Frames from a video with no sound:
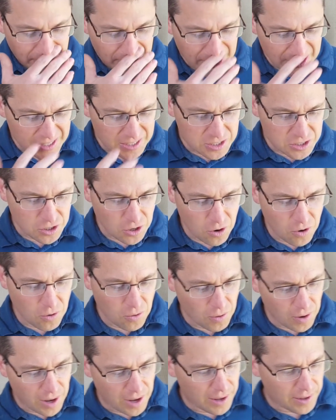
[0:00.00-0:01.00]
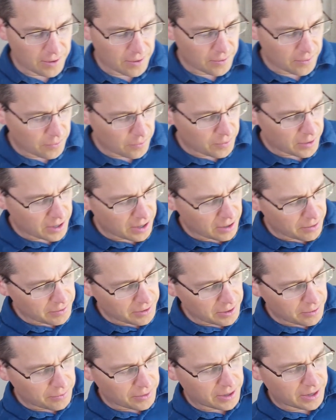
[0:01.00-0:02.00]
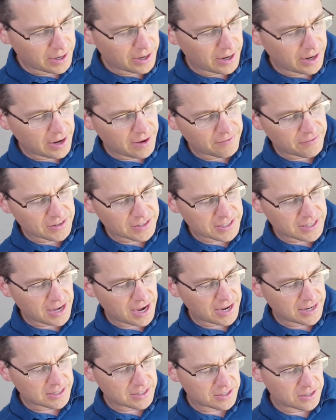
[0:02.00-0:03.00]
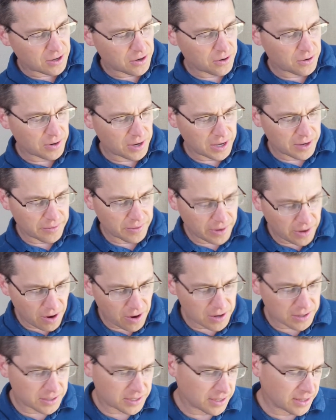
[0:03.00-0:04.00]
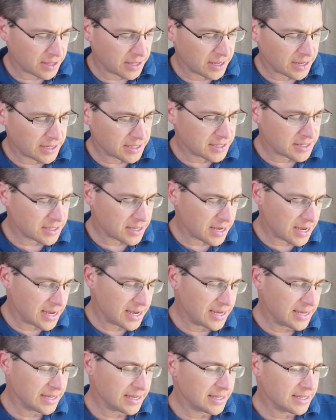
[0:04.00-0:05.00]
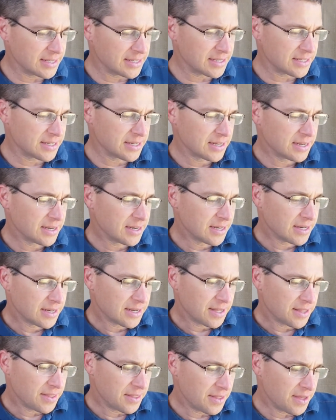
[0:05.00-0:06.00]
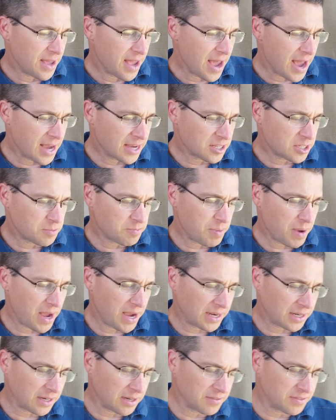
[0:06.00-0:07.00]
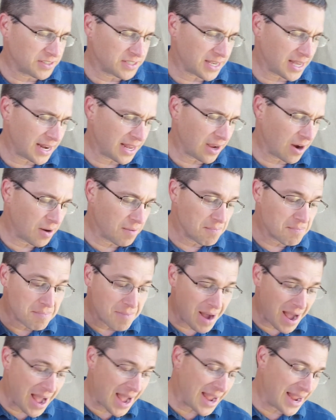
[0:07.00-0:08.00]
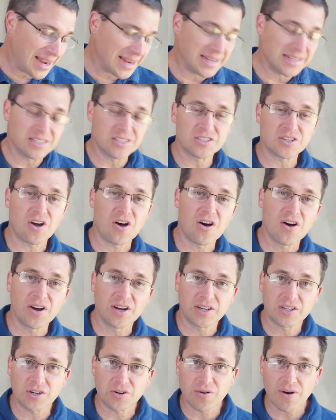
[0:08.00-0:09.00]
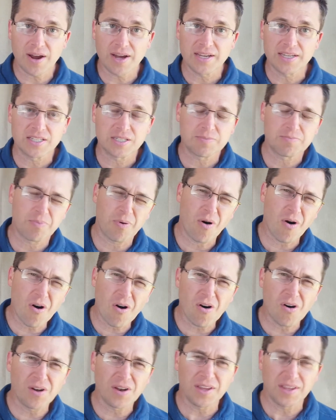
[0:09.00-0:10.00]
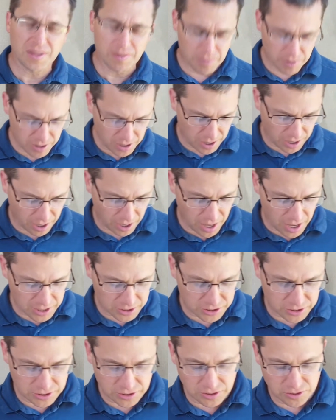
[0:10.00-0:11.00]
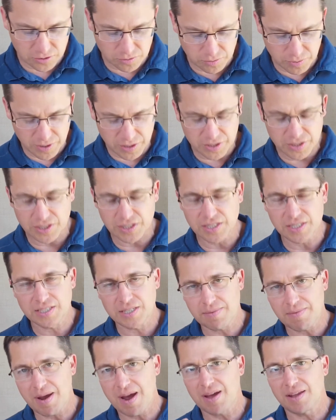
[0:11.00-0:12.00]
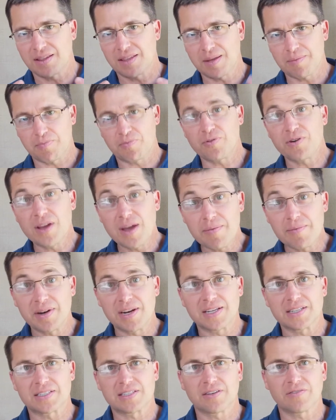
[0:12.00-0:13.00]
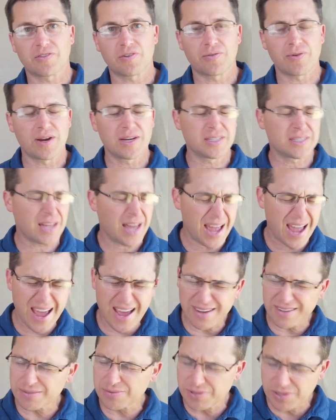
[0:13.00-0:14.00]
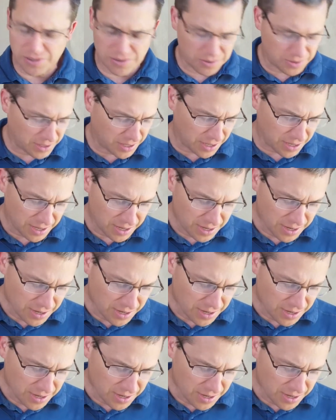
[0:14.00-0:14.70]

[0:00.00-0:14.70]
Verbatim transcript: And so, uh, what I really want to emphasize, though, in regard to this is the aspect of setting our minds on Christ. Paul, in the book of Colossians, which is about the preeminence of Christ, absolutely